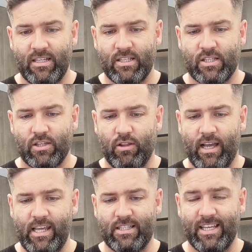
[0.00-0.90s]

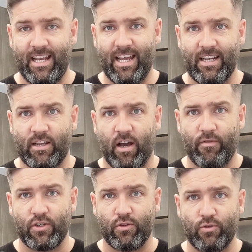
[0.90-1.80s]
slides in and
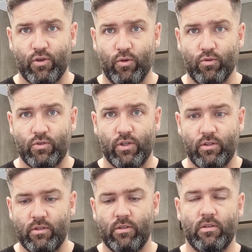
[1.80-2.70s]
covers those holes,
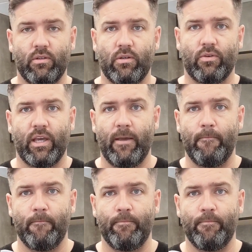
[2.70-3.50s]
okay?